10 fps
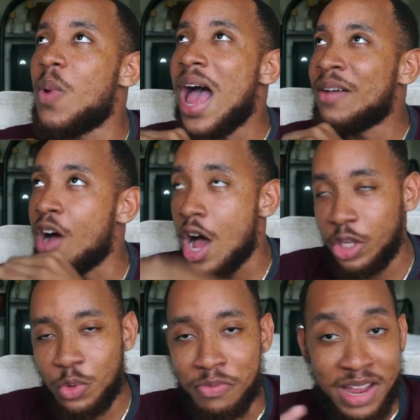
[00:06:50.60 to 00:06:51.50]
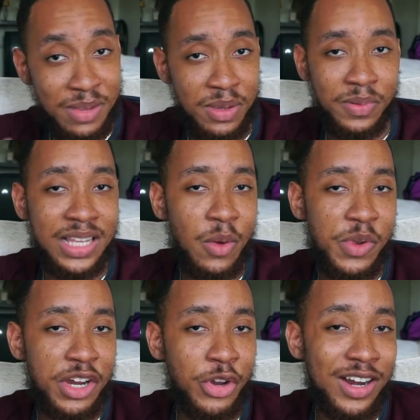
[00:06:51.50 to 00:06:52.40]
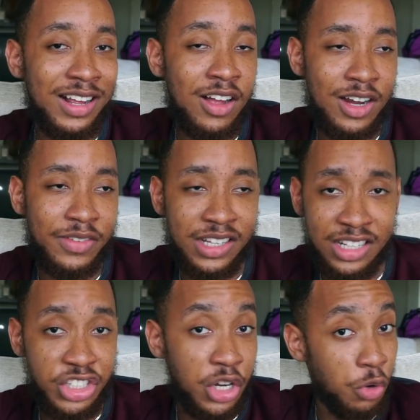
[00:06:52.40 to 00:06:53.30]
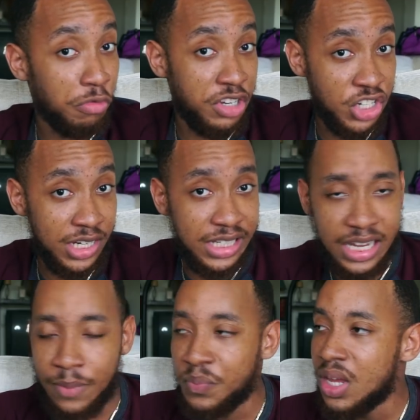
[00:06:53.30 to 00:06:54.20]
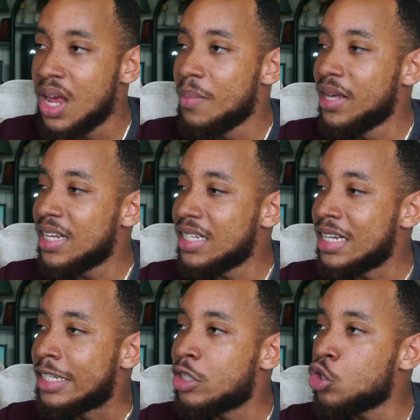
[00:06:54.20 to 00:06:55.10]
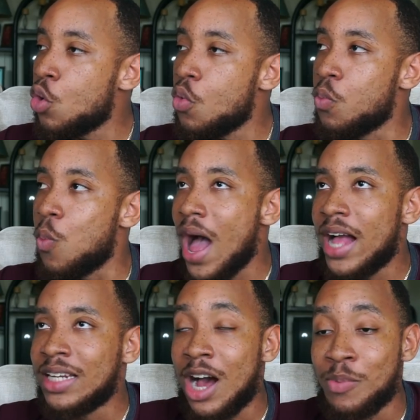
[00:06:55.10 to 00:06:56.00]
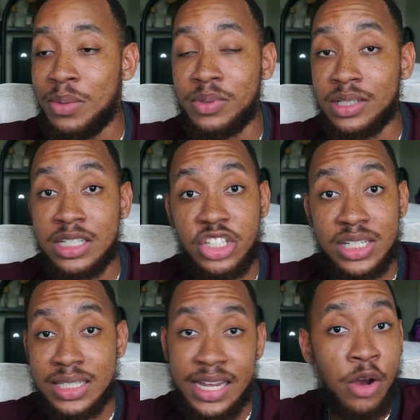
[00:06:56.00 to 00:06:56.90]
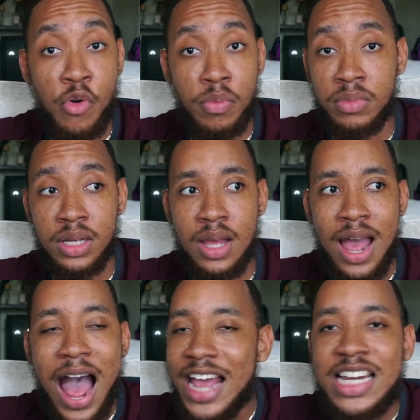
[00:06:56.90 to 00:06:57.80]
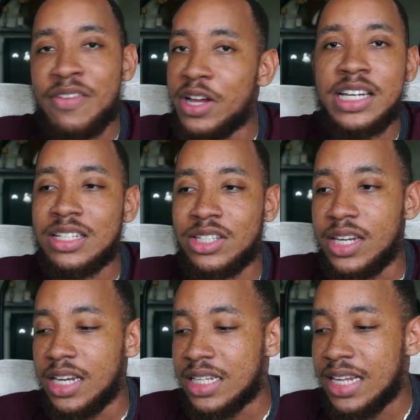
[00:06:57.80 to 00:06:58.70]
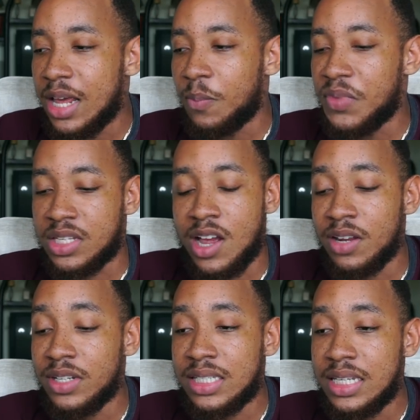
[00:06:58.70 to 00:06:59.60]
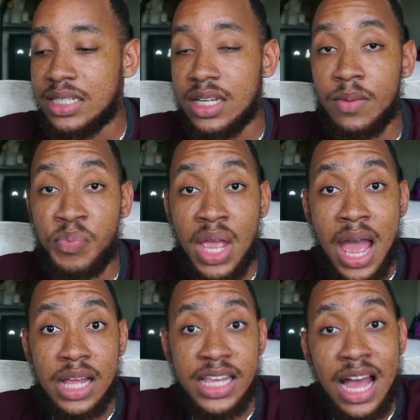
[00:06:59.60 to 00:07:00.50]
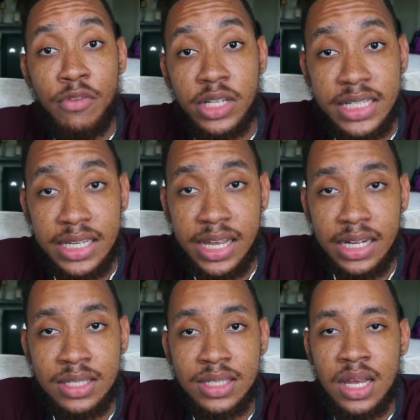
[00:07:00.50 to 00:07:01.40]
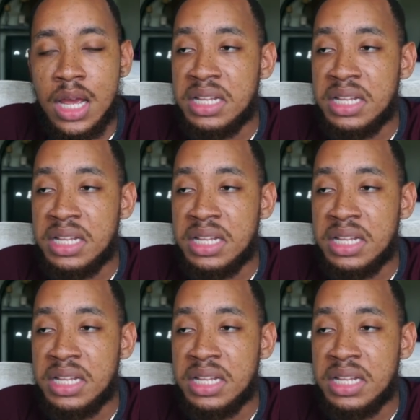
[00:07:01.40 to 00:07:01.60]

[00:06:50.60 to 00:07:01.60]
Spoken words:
I have argued with many people that we are not a carnival culture originally, because it's so wild how people could just stay home. I never understood it. It's like, it's carnival season, they have all their tickets.